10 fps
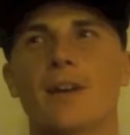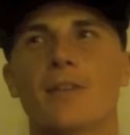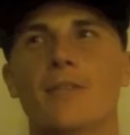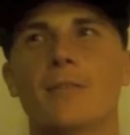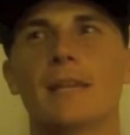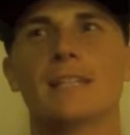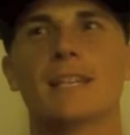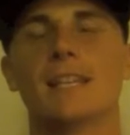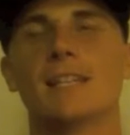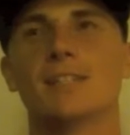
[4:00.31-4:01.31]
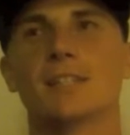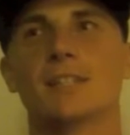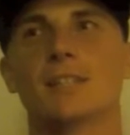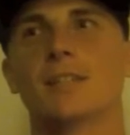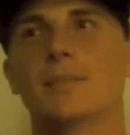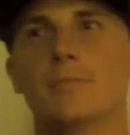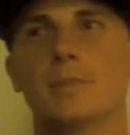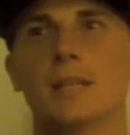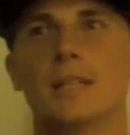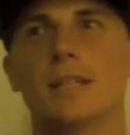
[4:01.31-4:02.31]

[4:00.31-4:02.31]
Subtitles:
if it makes it easier, but...